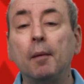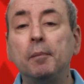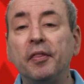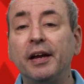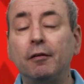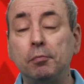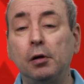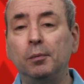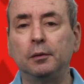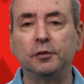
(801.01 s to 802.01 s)
But there are
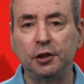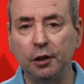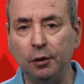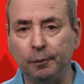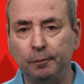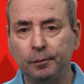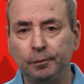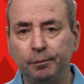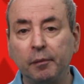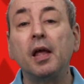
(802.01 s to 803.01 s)
problems too.
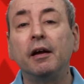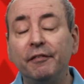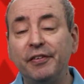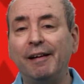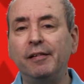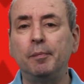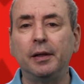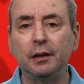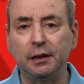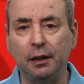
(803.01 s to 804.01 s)

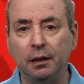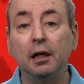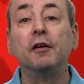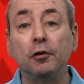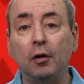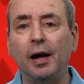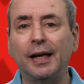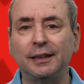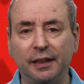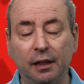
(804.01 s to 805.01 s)
Variability,
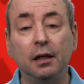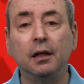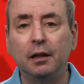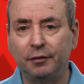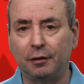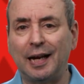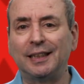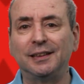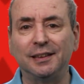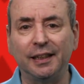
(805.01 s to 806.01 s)
variety,
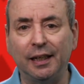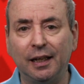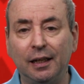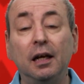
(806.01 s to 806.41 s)
veracity,